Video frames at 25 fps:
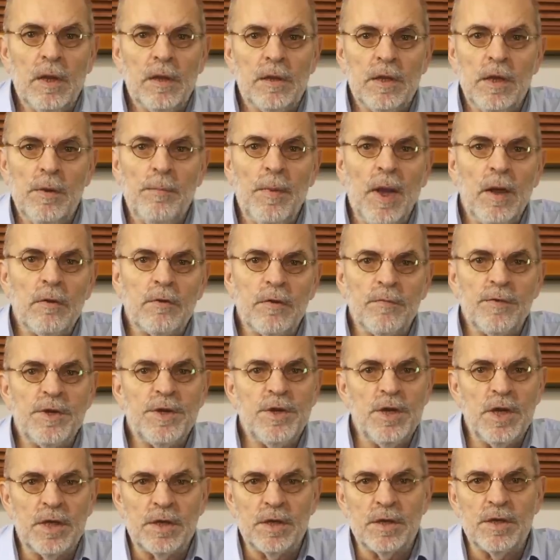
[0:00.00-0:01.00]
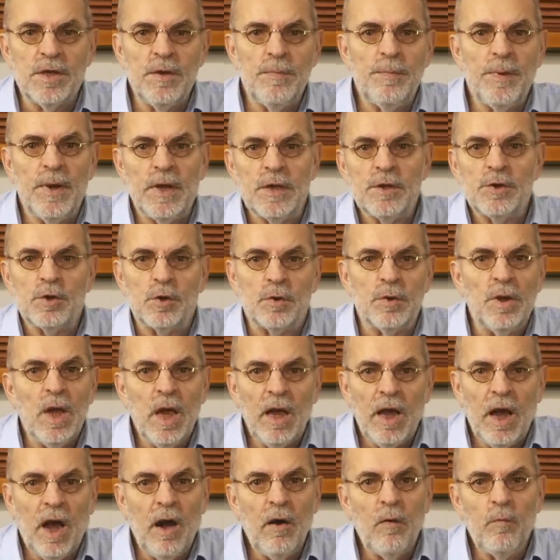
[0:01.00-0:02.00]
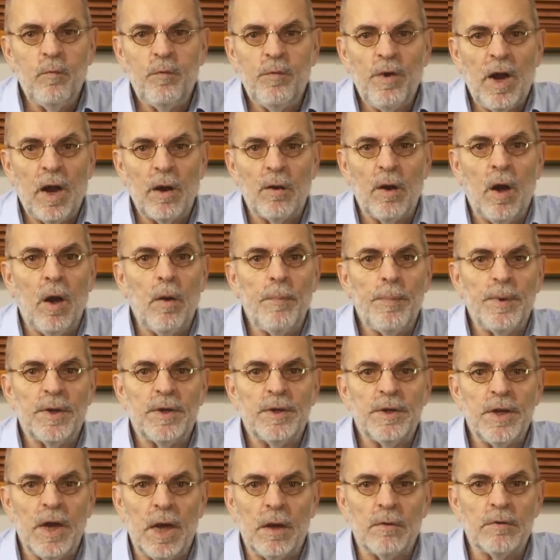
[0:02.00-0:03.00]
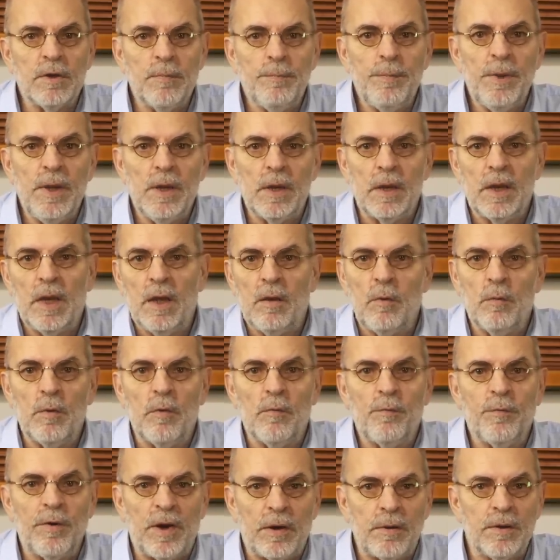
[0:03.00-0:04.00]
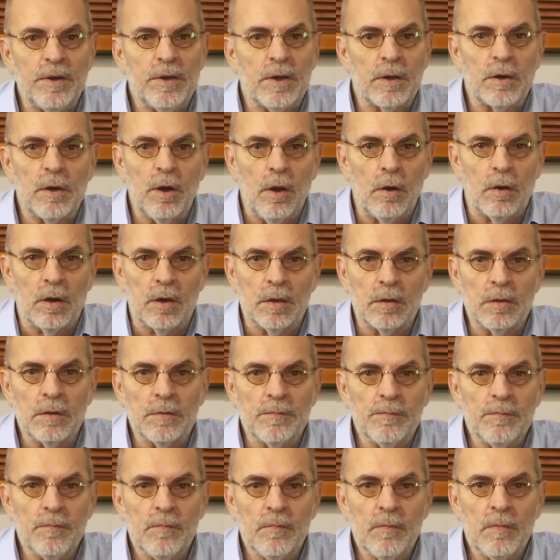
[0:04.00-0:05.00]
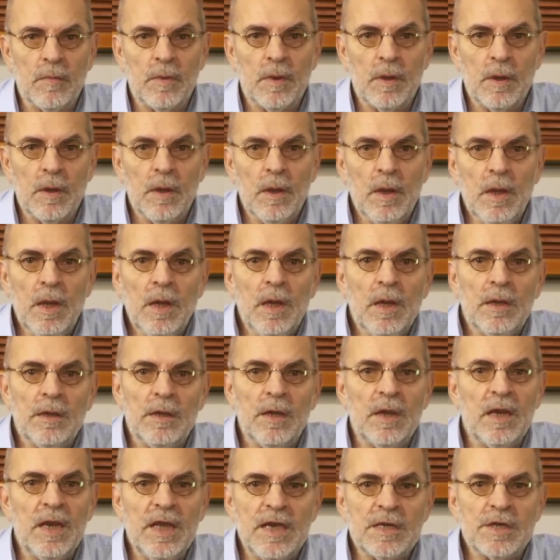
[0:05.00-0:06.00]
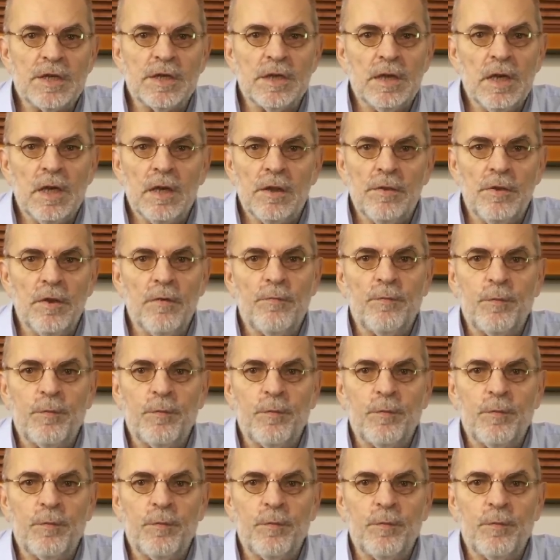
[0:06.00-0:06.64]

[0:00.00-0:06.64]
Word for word: The amount of jitter depends on how far up and down the PLL will vary the clock. The less the